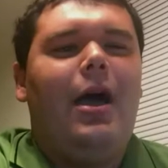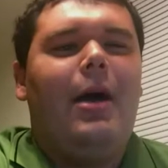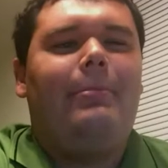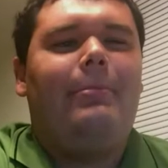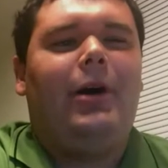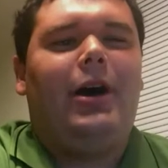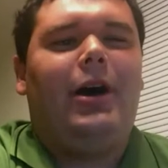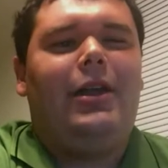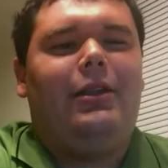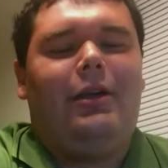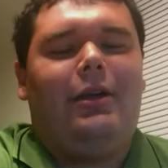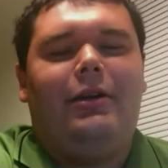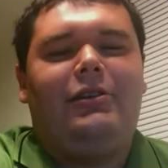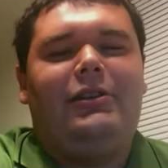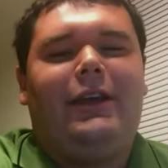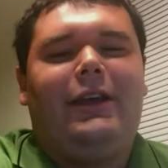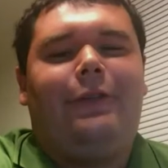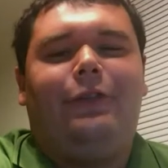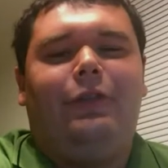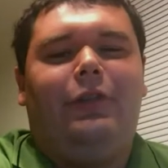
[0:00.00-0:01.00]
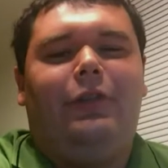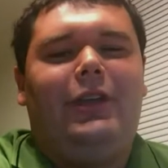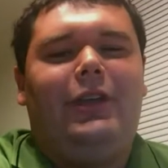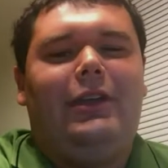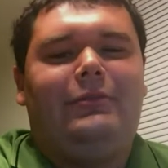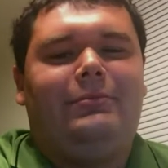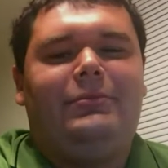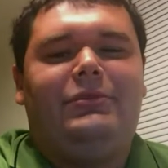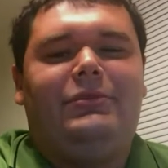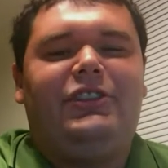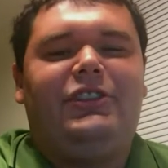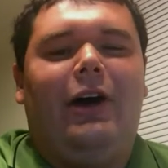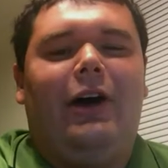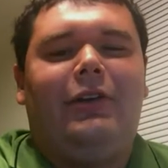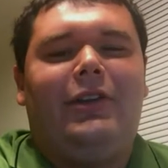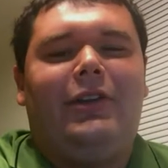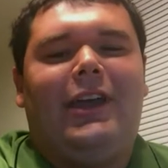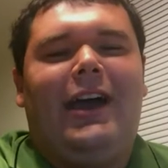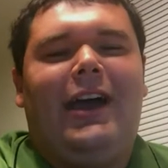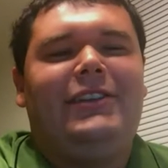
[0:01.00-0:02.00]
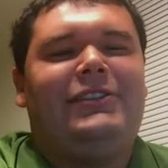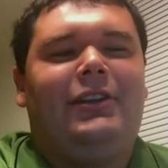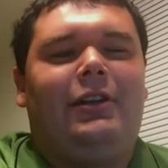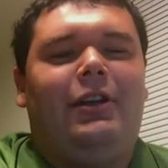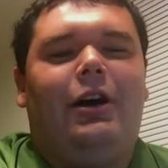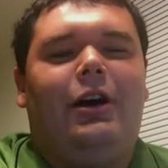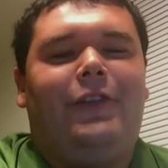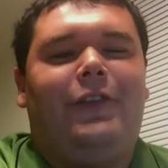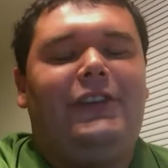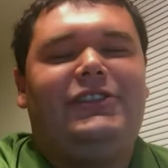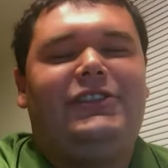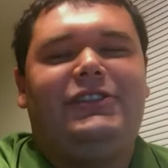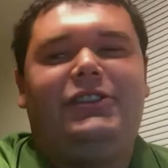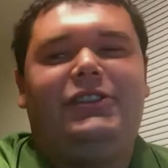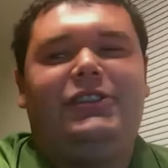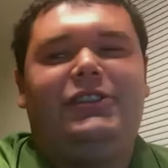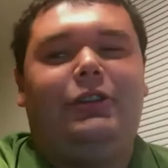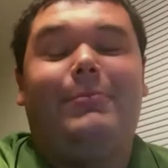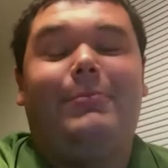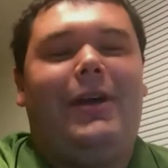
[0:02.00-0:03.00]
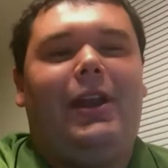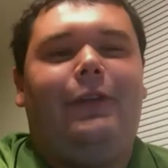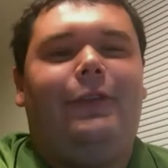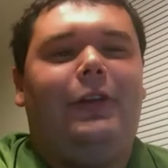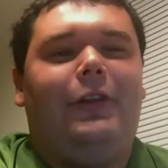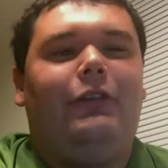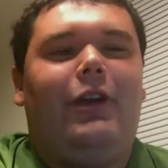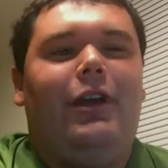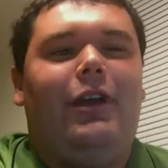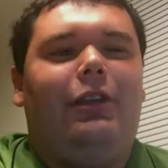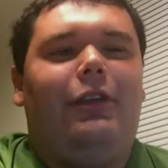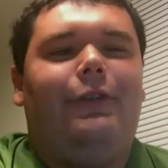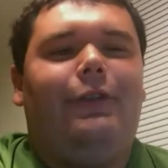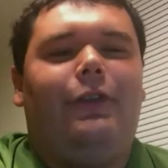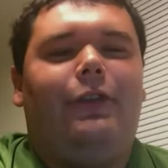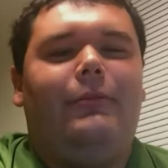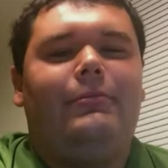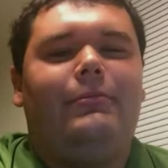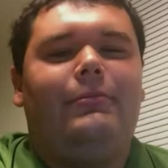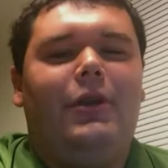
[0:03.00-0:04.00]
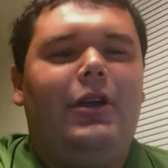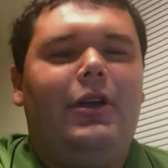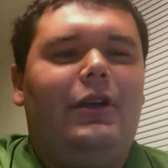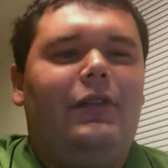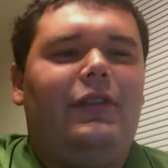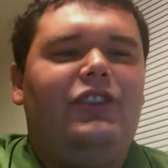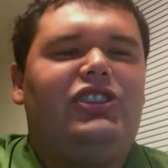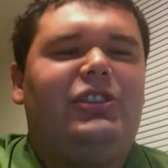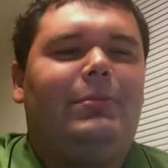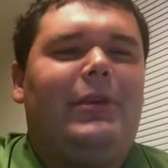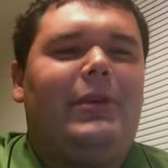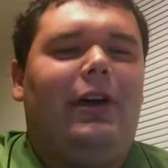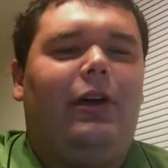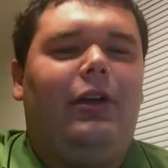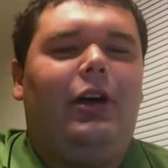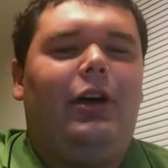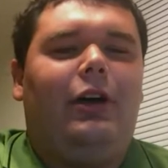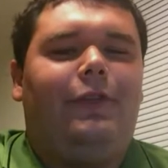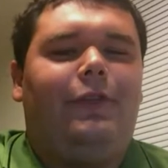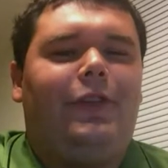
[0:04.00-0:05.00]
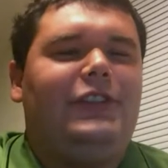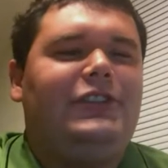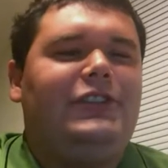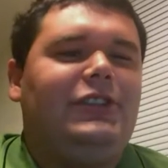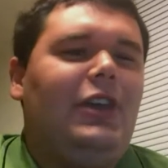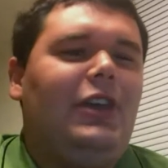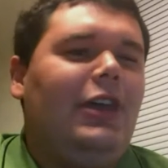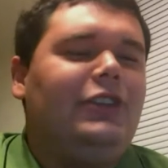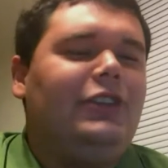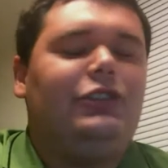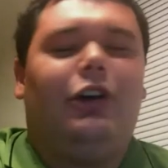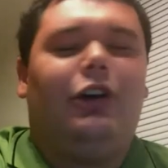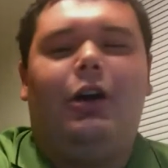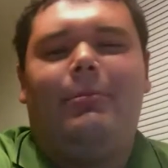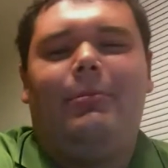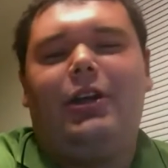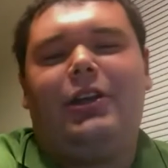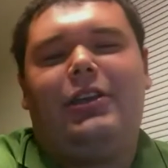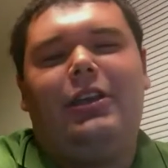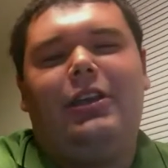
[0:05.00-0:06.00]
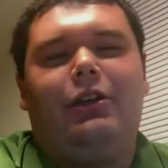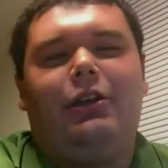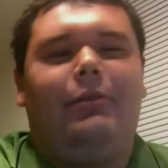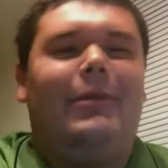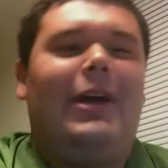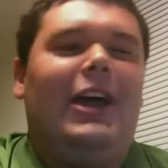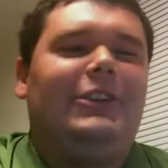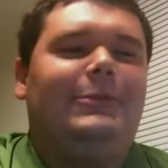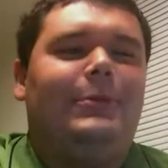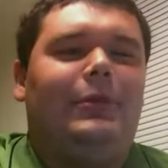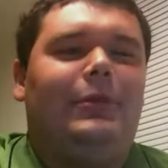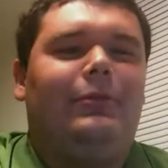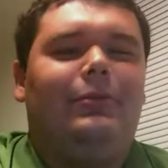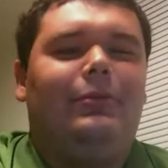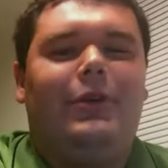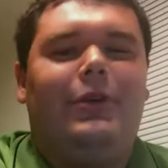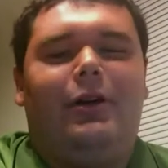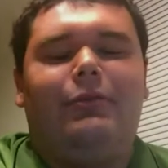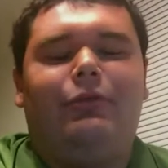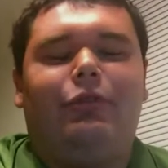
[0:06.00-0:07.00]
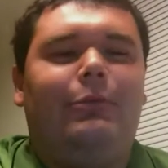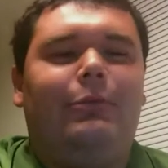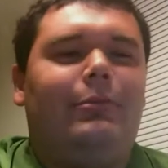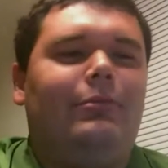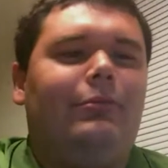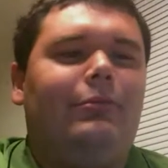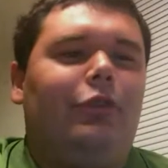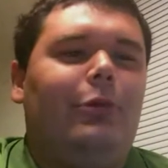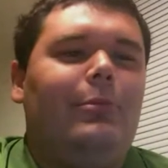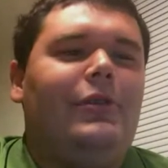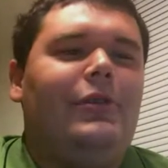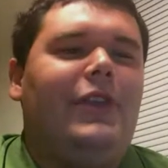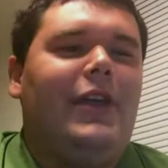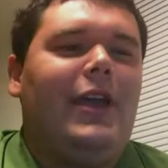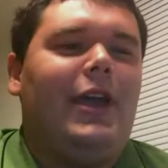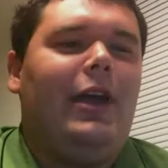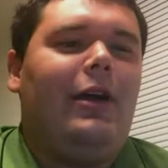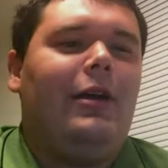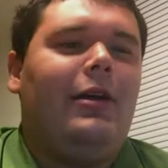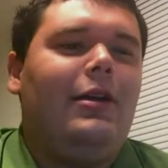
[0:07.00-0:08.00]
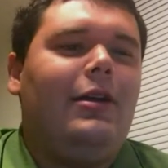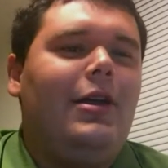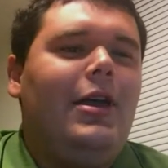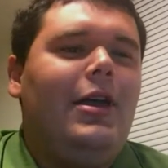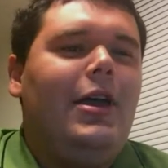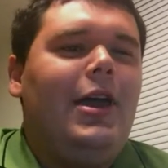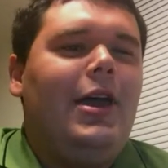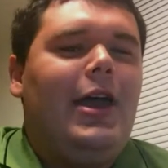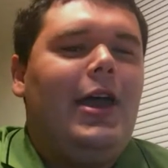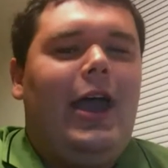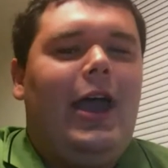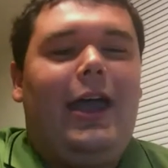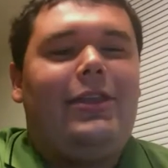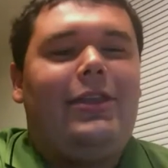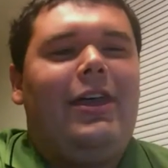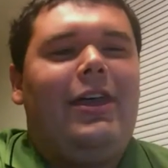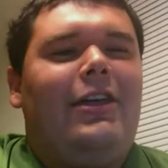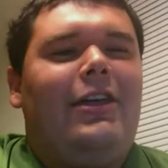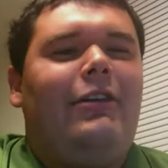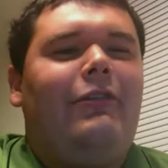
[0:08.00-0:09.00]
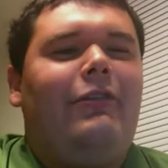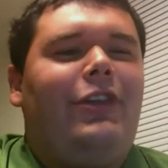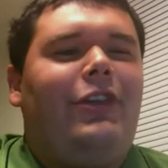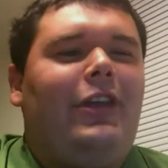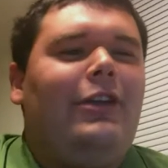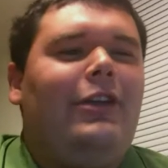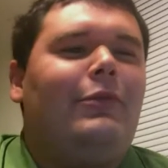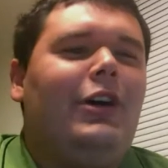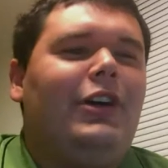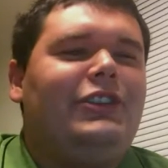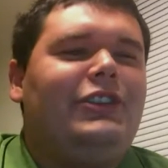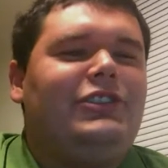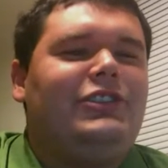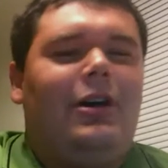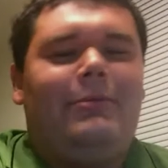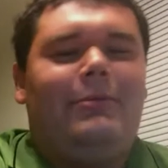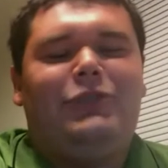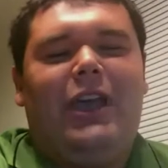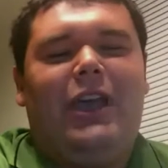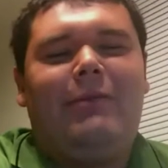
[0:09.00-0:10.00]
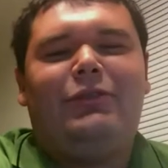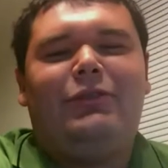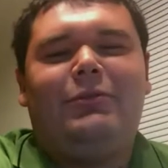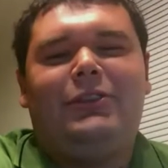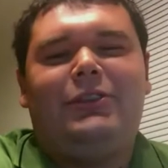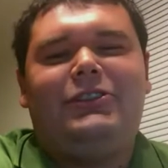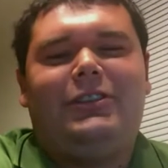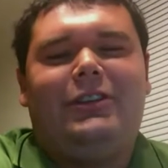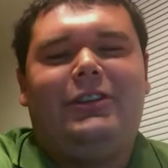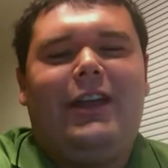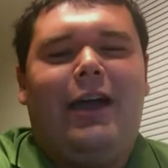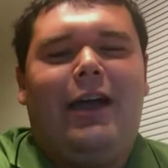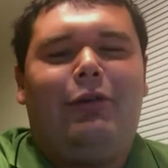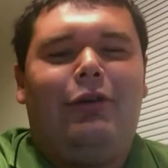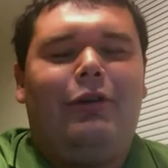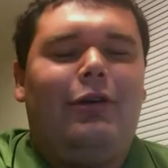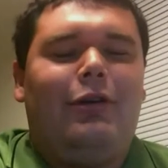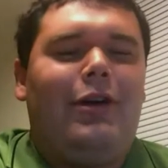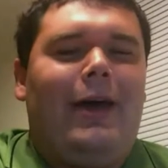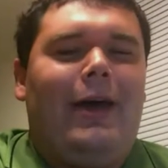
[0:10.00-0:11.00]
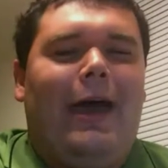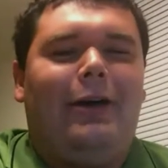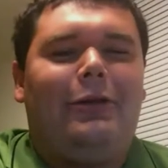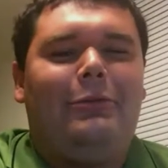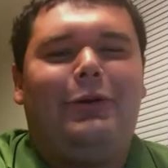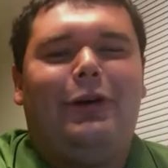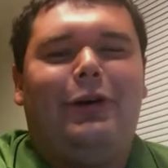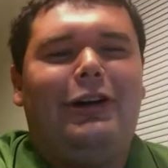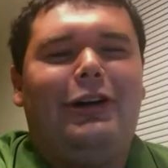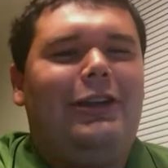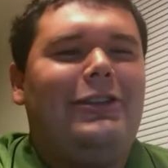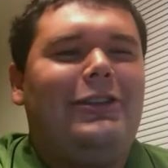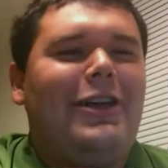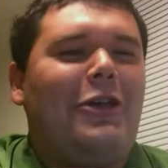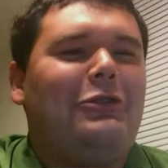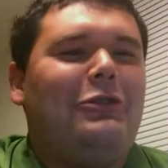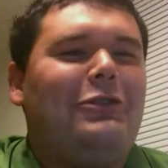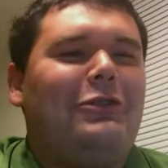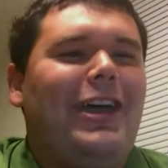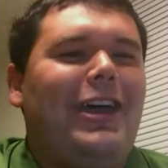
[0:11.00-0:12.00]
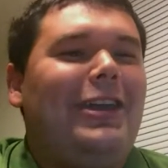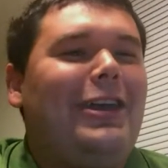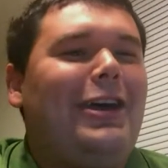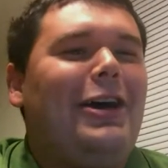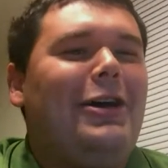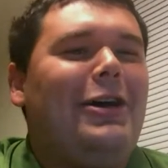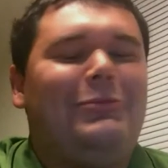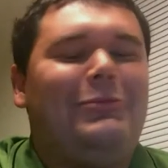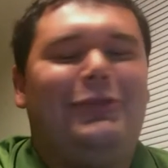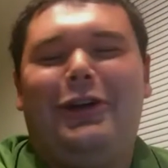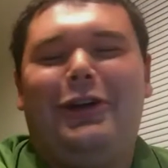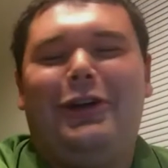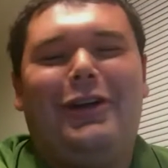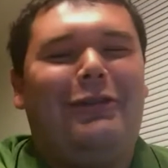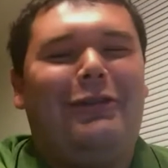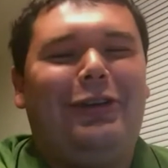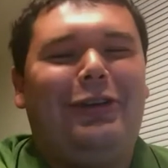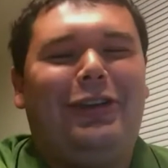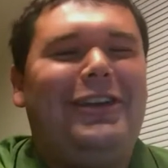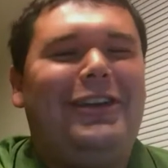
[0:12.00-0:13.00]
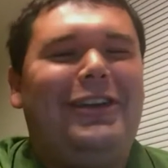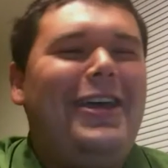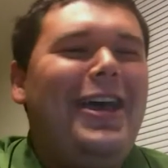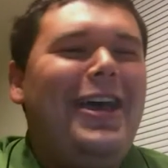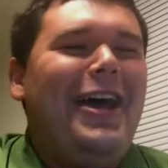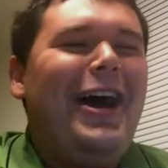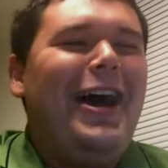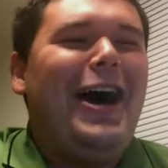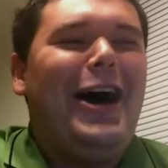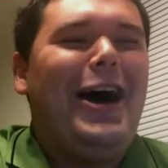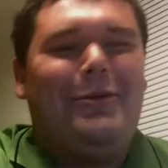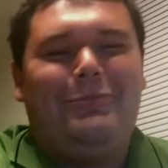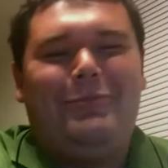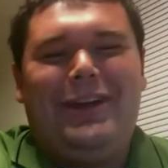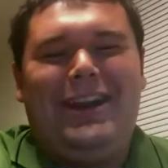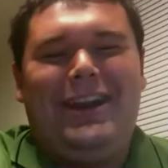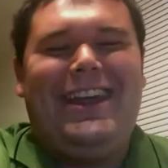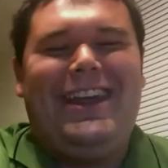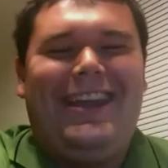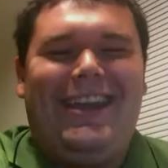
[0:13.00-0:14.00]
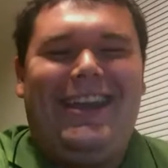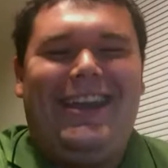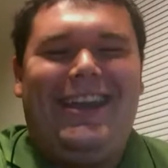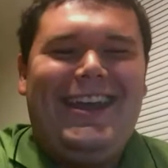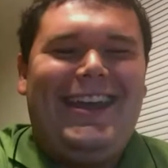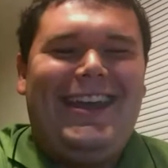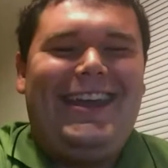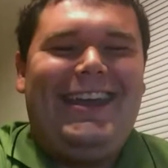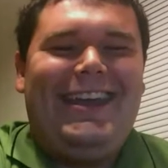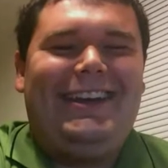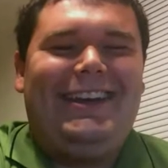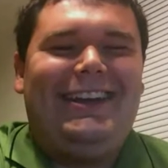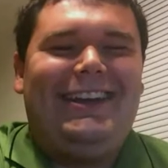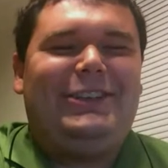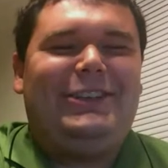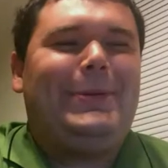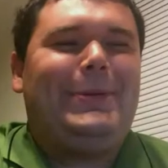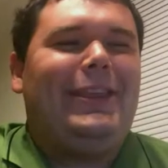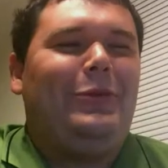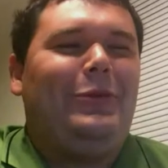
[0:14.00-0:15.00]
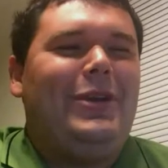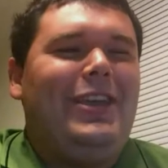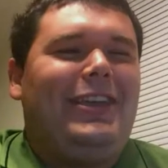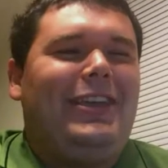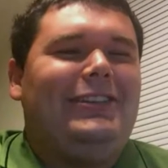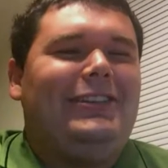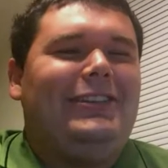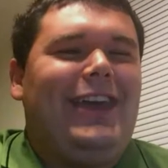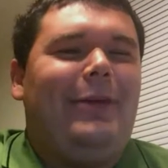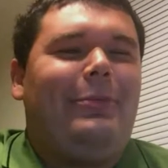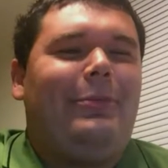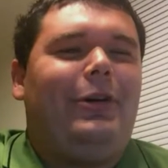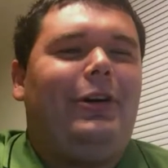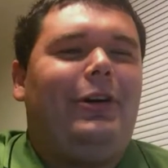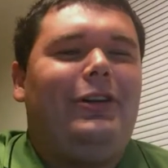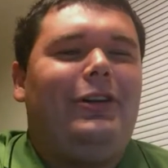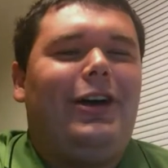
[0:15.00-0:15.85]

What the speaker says: but definitely solid guys in an offense and could benefit greatly from the Chip Kelly offense. So Mark Ingram has been rumored there. And other thing was James Winston and I, we were out partying the other night. No, not really. But he did spend the week in Tampa.